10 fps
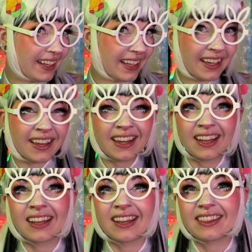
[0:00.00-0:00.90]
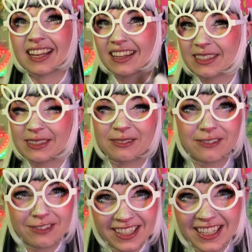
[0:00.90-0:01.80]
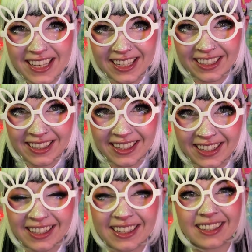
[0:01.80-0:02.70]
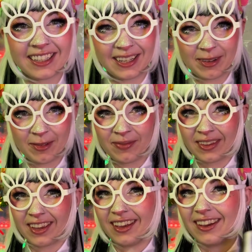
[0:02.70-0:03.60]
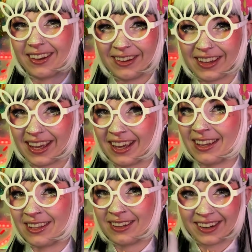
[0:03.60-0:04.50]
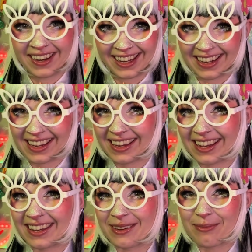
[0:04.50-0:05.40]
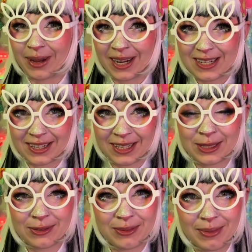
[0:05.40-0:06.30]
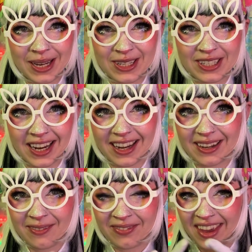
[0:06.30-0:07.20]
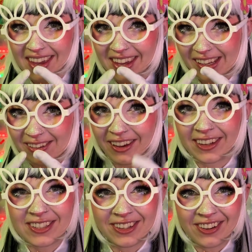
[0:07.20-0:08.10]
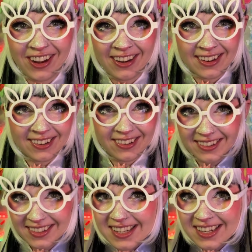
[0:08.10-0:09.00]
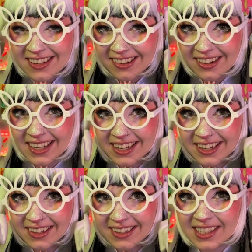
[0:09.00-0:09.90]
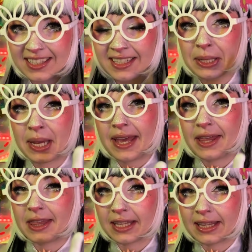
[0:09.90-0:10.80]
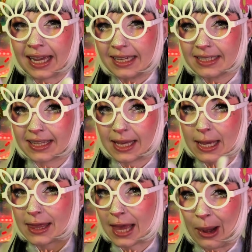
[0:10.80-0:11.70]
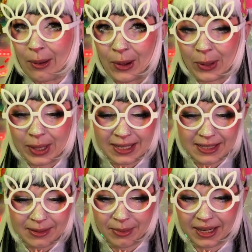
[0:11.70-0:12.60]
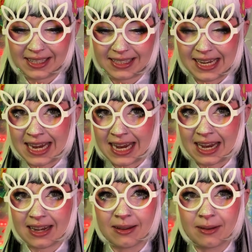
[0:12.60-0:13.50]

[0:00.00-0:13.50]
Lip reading: Yeah, that looks really good. Okay, you're getting your bunny transformation. You've got your nose and your ears. The last thing that all Easter bunnies need